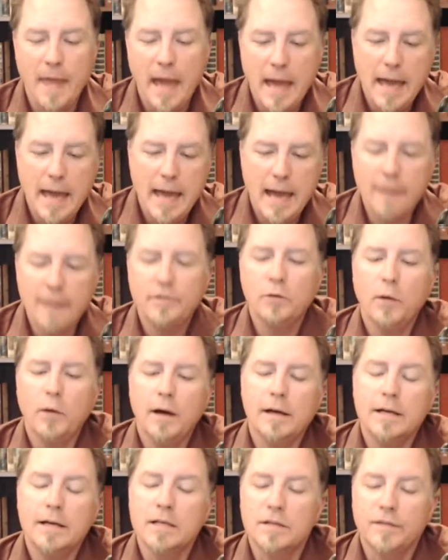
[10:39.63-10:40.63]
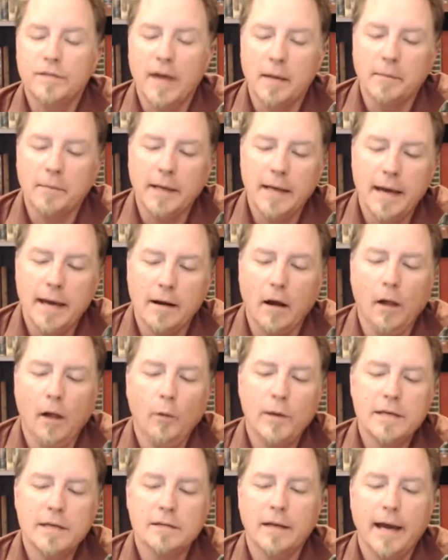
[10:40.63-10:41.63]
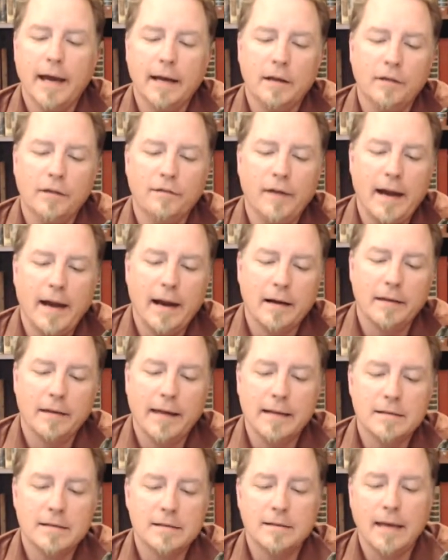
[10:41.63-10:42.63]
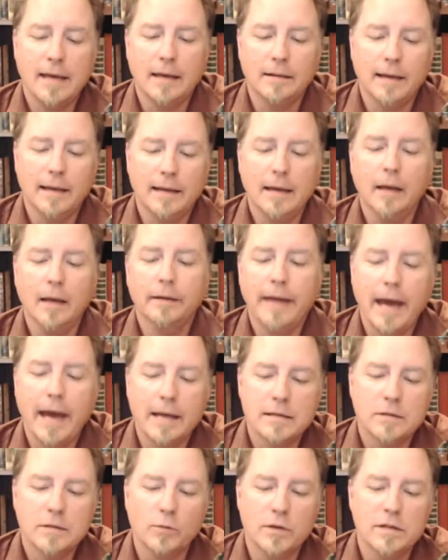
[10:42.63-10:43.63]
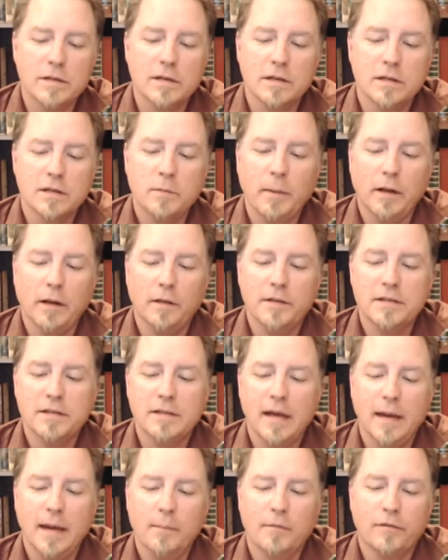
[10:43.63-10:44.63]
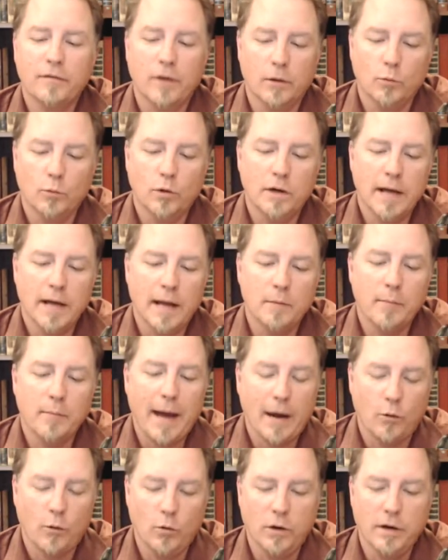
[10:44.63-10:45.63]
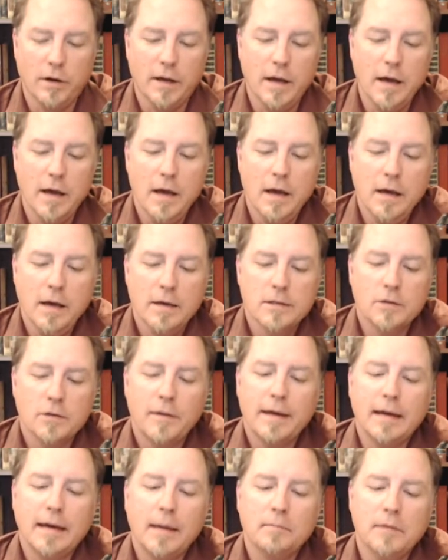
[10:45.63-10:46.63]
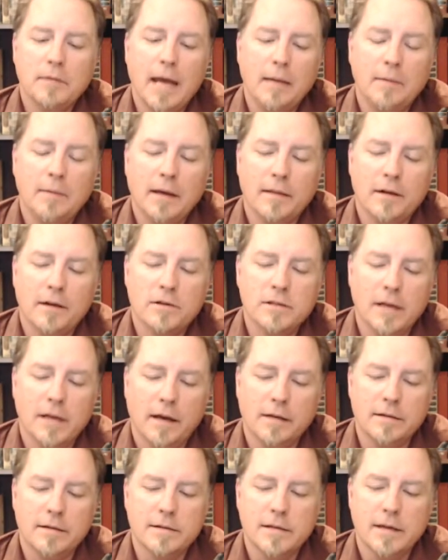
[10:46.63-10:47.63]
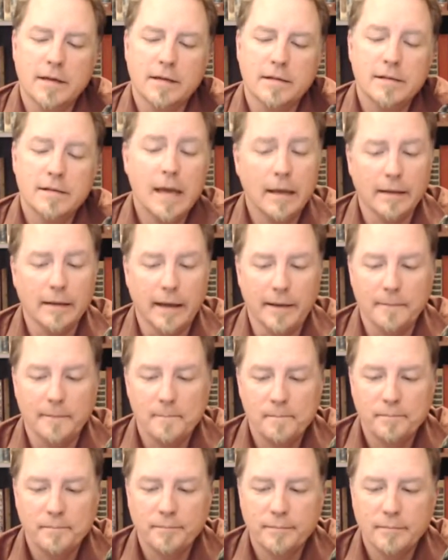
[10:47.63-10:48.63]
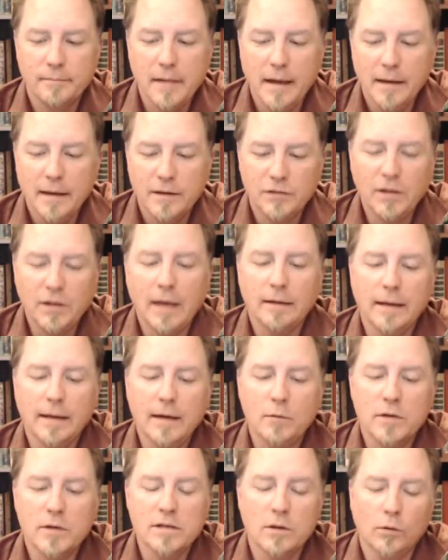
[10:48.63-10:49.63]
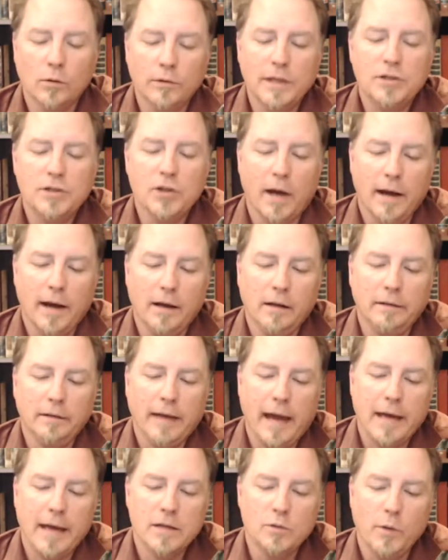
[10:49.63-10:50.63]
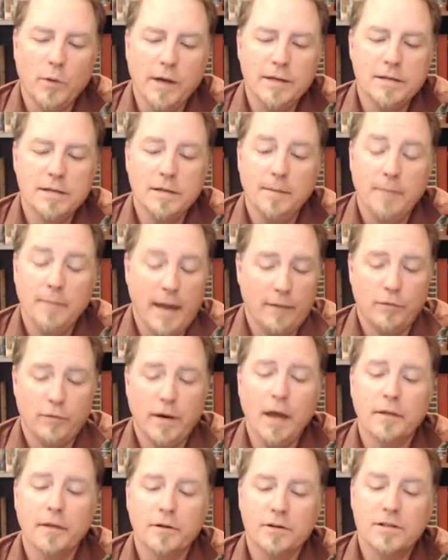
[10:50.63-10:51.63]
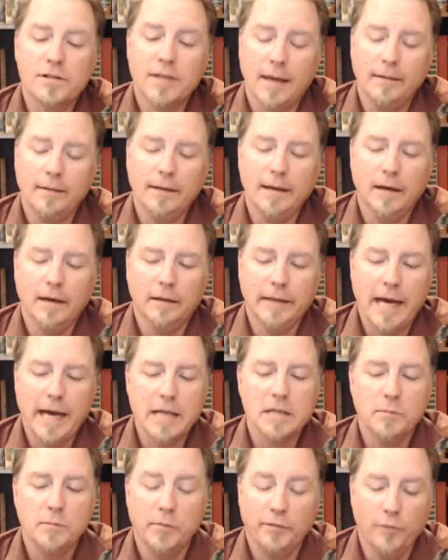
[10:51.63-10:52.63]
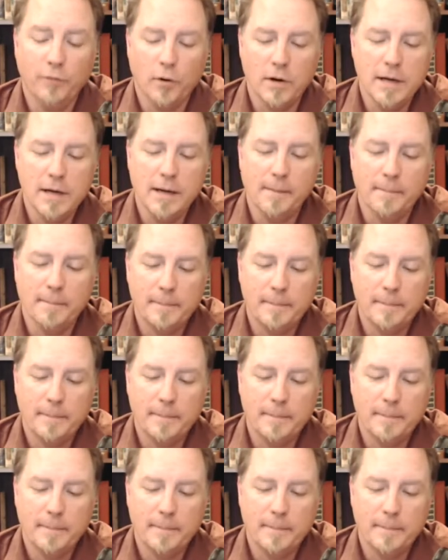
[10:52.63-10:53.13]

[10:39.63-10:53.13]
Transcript: Everyone in his family had always liked the fact that Stanley Yelnats was spelled the same frontward and backward, so they kept naming their sons Stanley. Stanley was an only child, as was every other Stanley Yelnats before him.